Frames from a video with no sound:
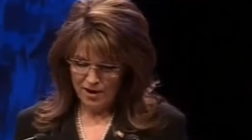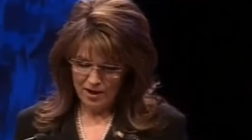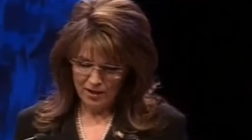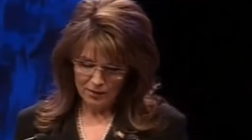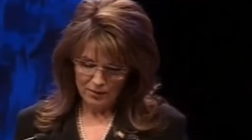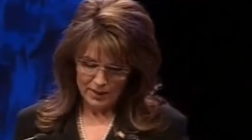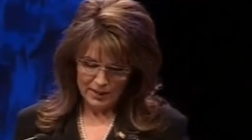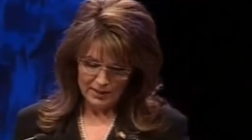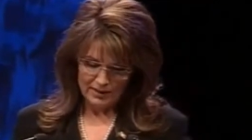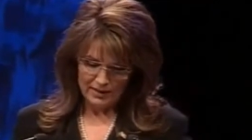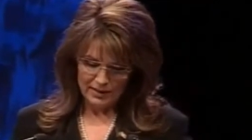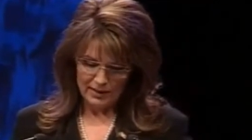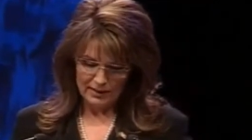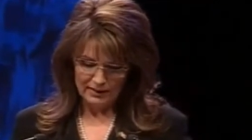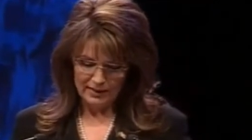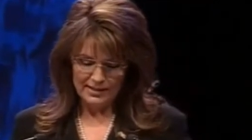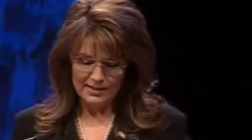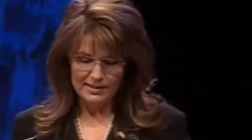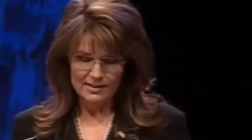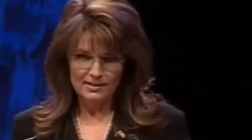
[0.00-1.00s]
following
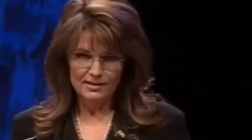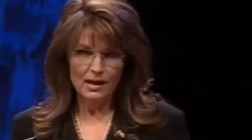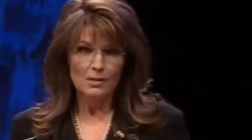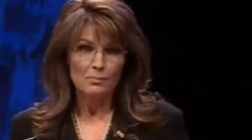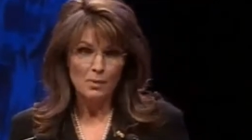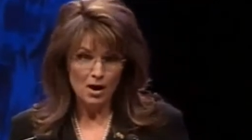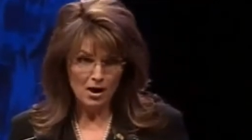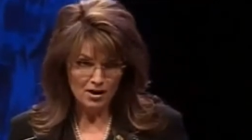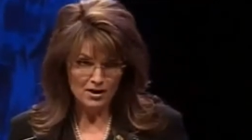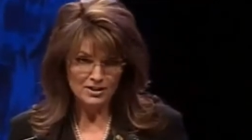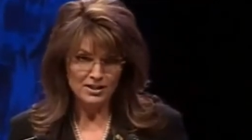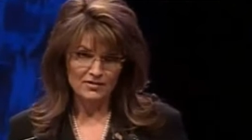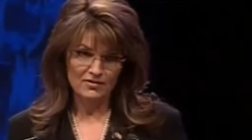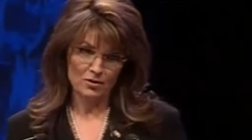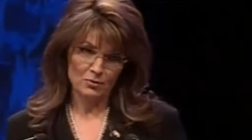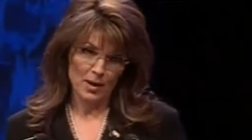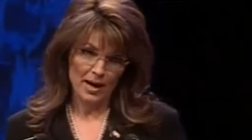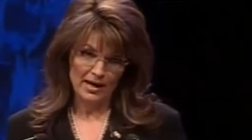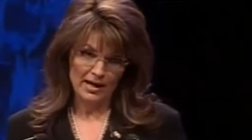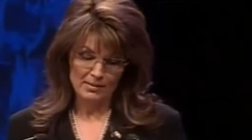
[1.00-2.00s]
at least a part
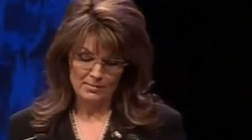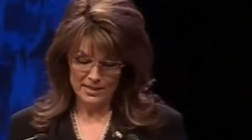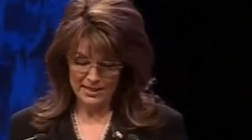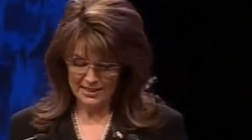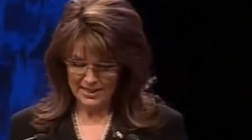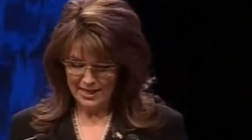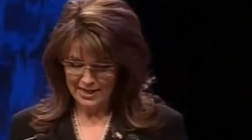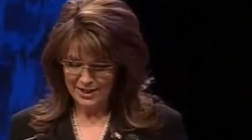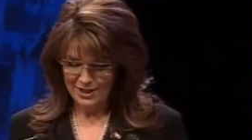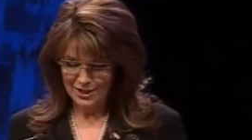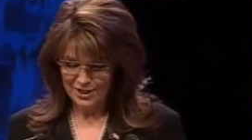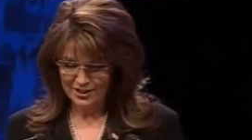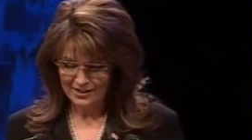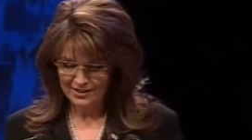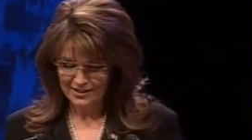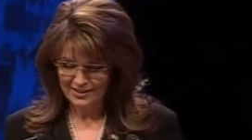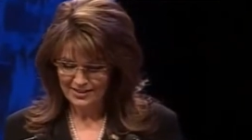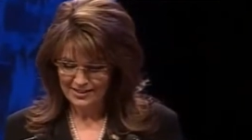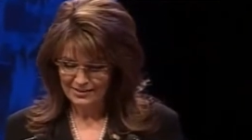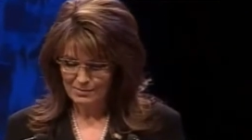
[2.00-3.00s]
of the
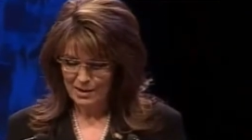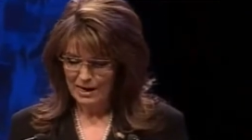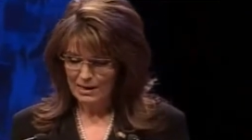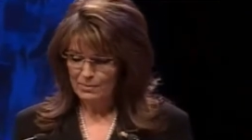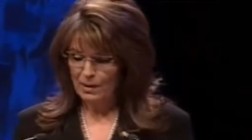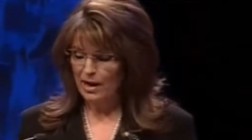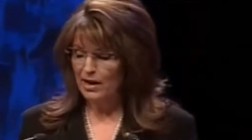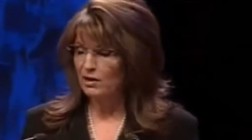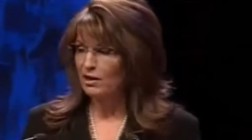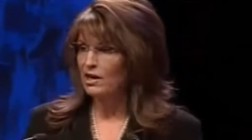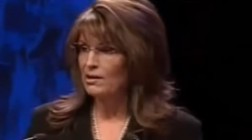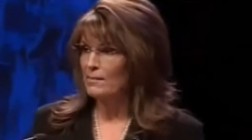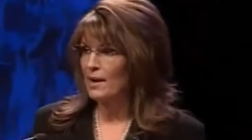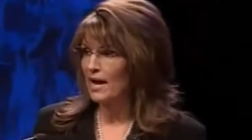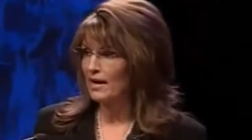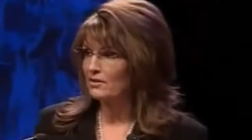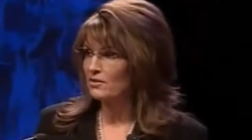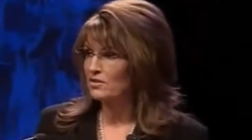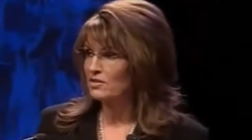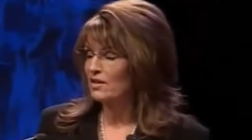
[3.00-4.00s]
recommendations made by our
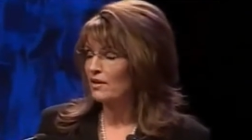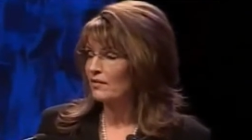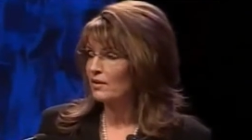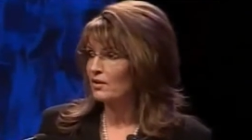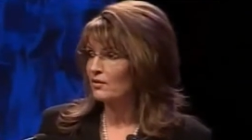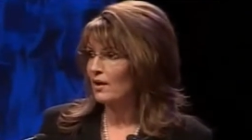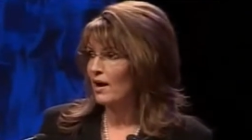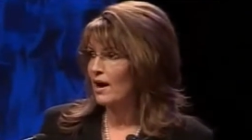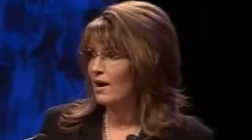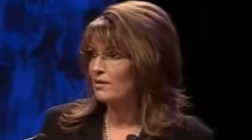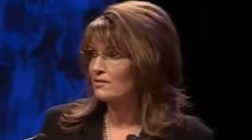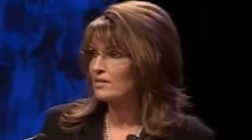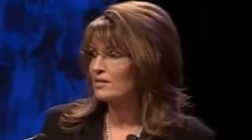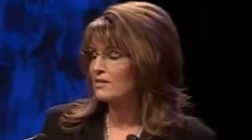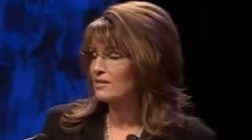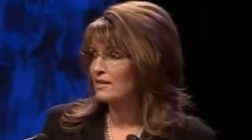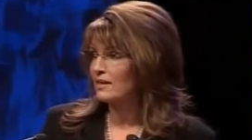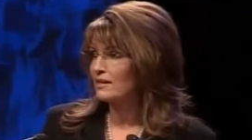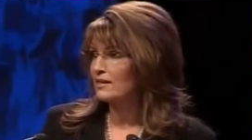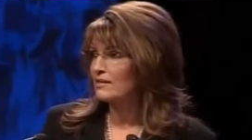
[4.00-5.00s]
commanders on the ground
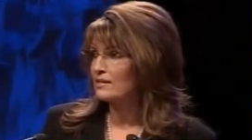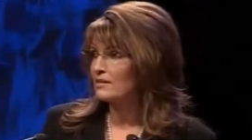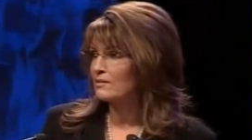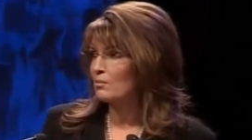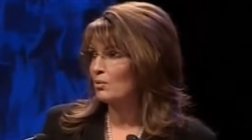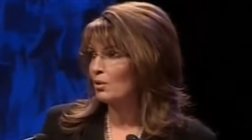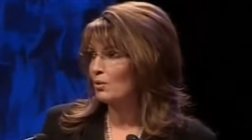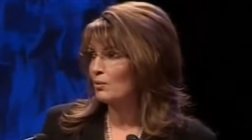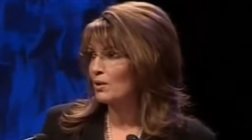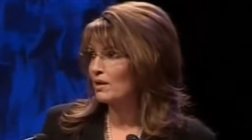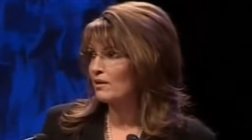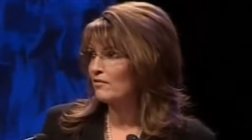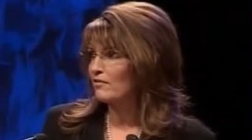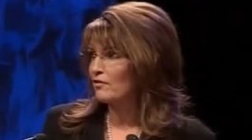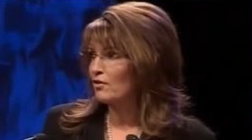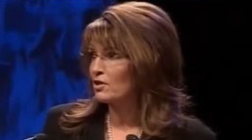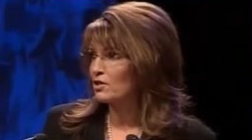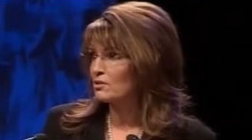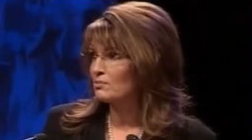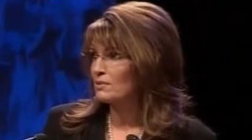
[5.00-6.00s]
to send in some more
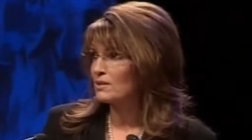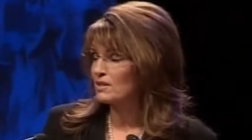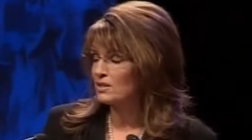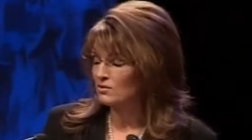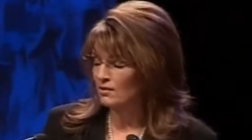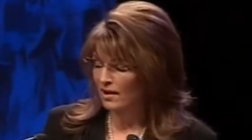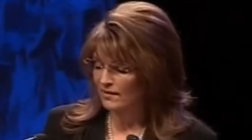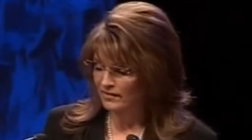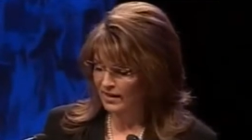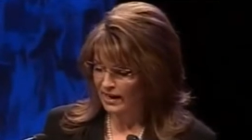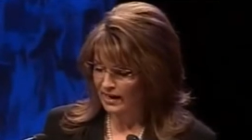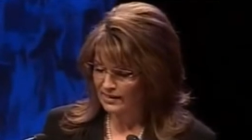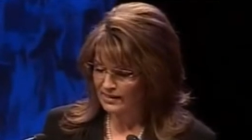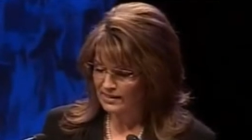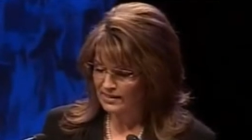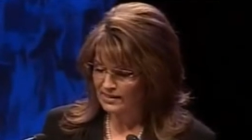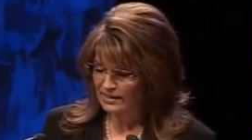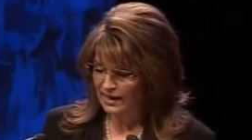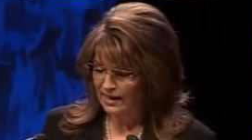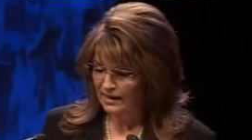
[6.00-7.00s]
reinforcements to
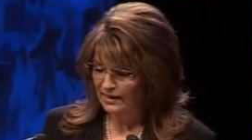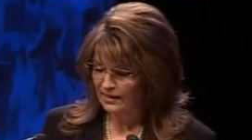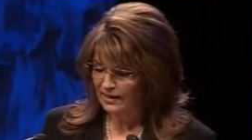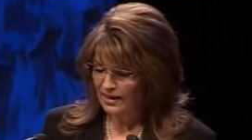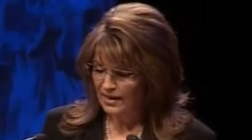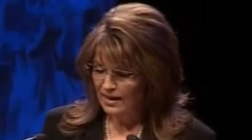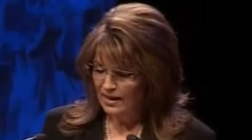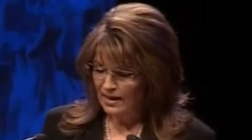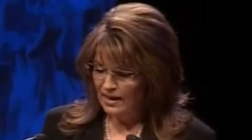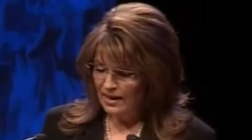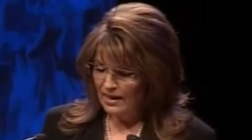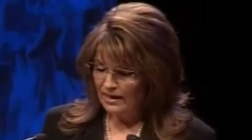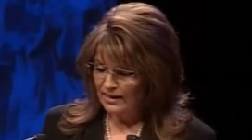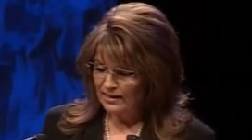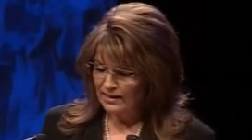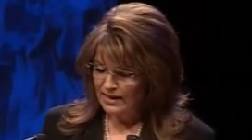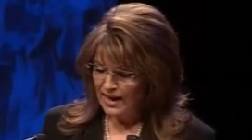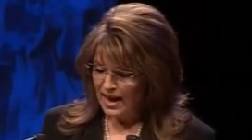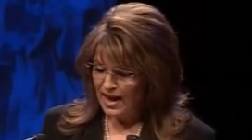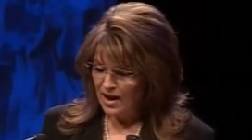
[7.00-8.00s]
Afghanistan.
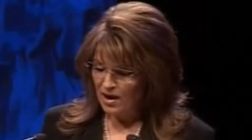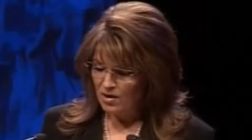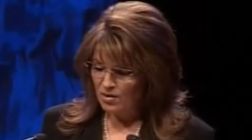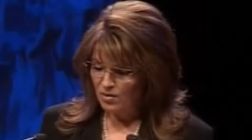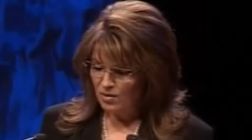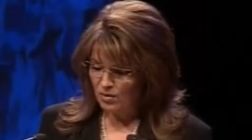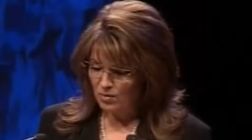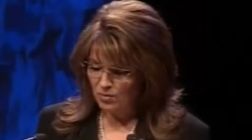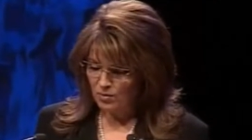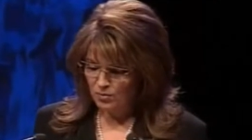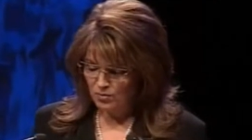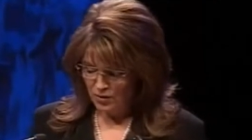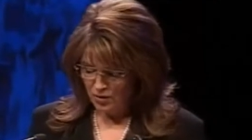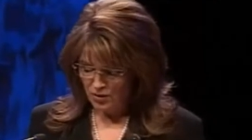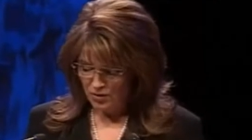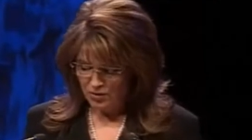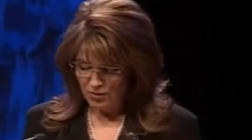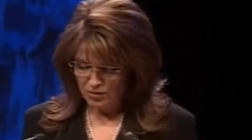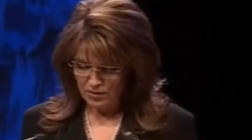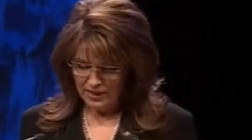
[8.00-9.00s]
Now,
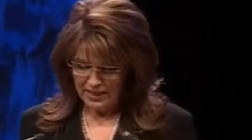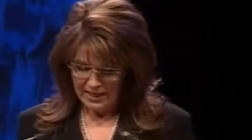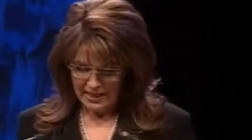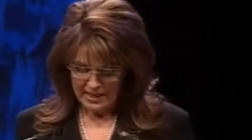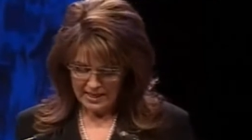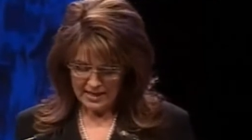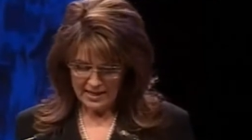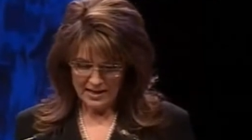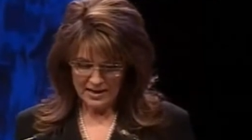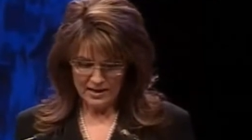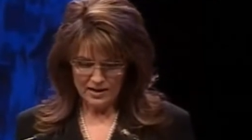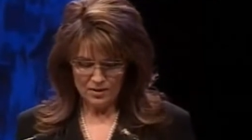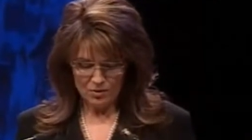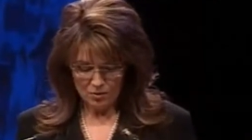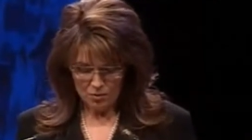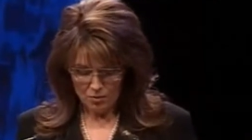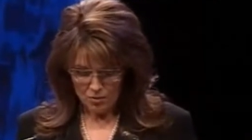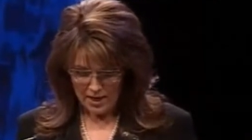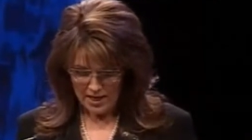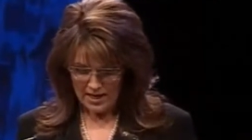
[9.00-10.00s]
though, he,
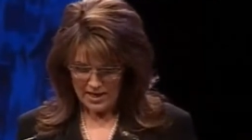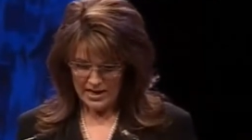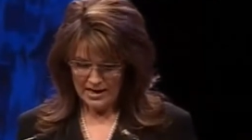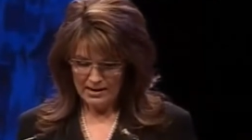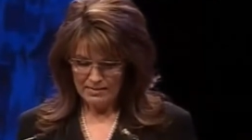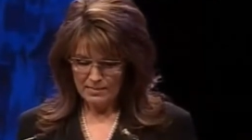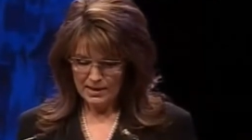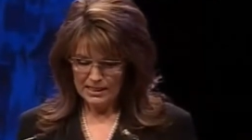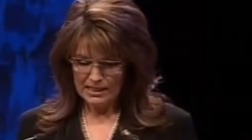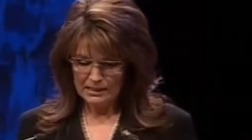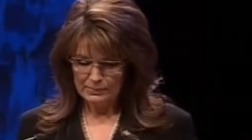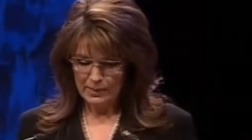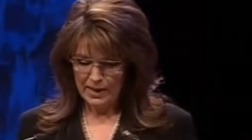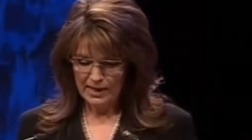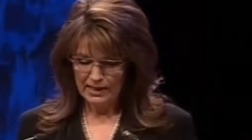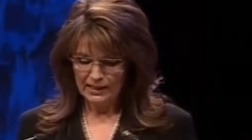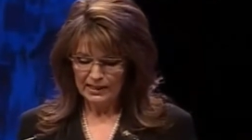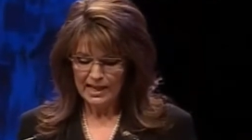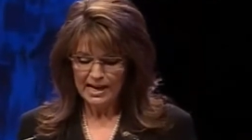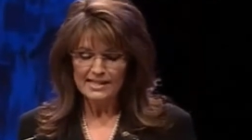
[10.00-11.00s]
we, must
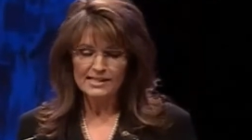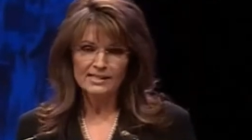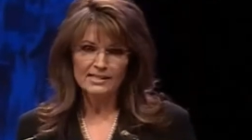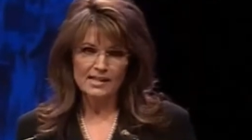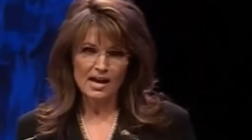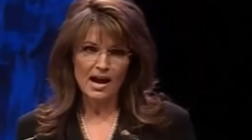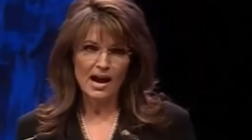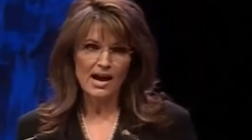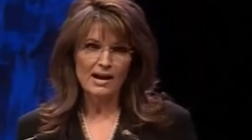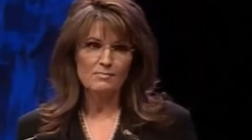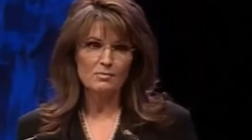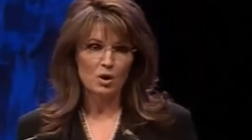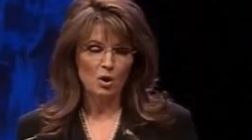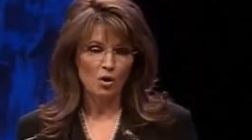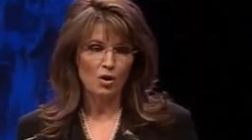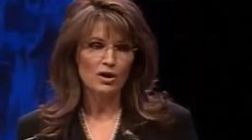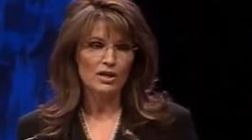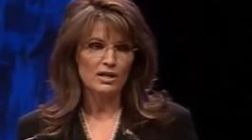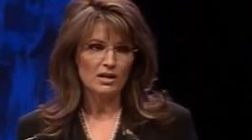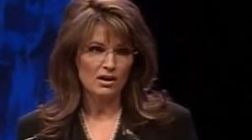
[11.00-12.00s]
spend less time
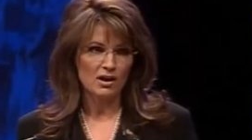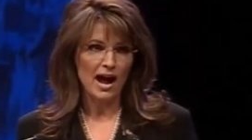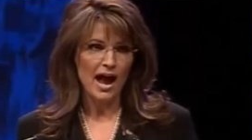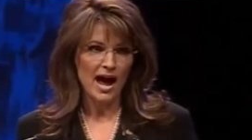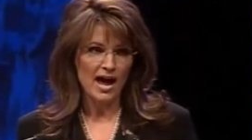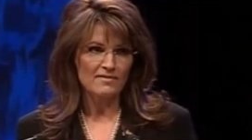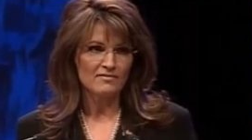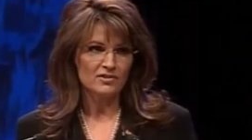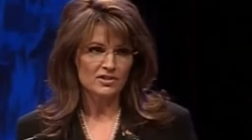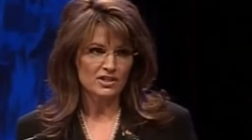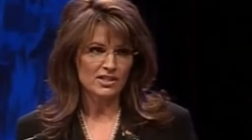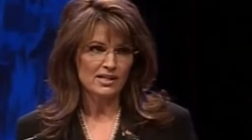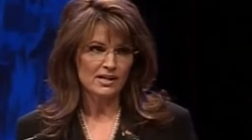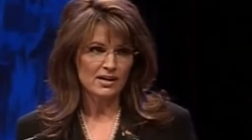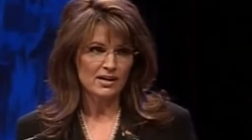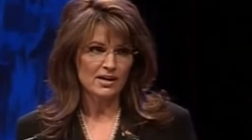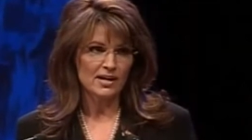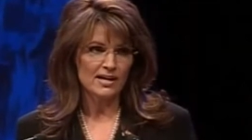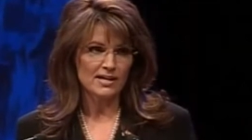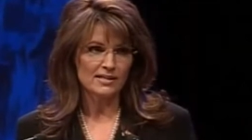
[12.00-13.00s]
courting our
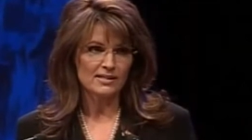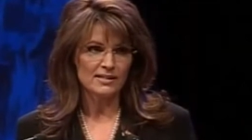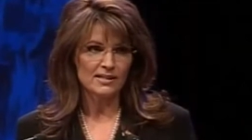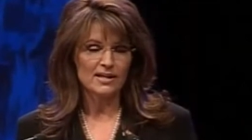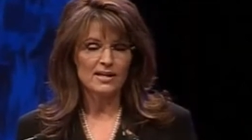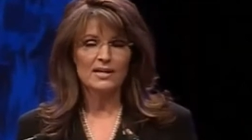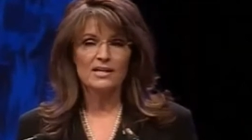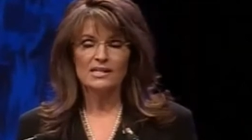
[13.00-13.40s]
adversaries,